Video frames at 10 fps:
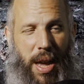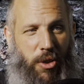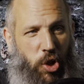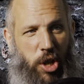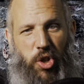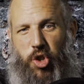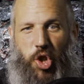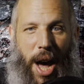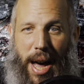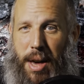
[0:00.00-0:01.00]
and just
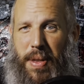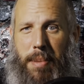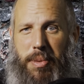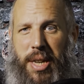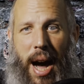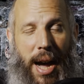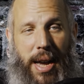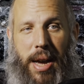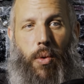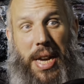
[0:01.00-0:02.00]
shy of them
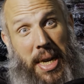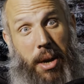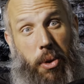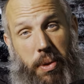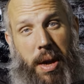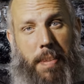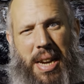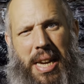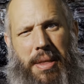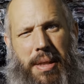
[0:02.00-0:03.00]
dying we kill them
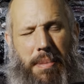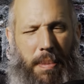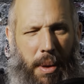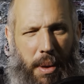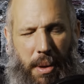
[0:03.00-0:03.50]
and eat them